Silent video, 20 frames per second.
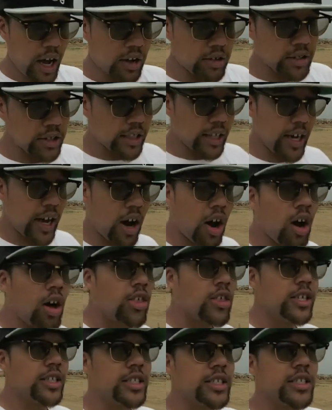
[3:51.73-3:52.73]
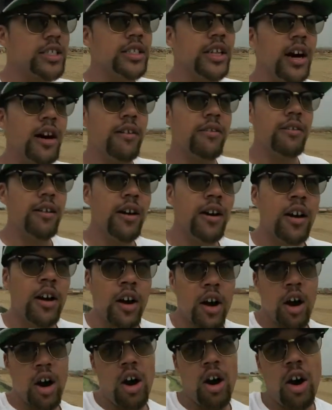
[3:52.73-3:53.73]
I was looking at all this stuff,
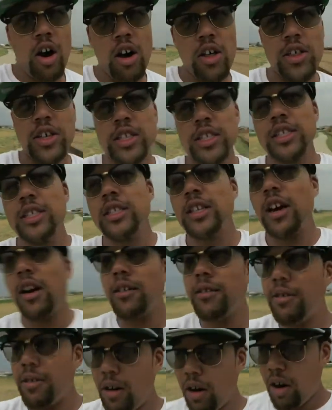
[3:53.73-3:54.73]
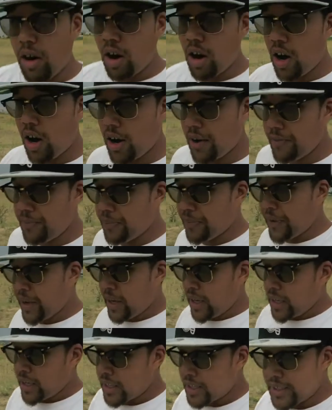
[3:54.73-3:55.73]
all this stuff on
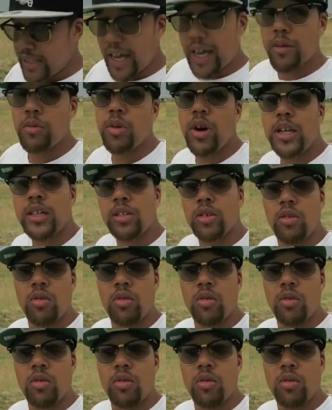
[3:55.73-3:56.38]
the table at the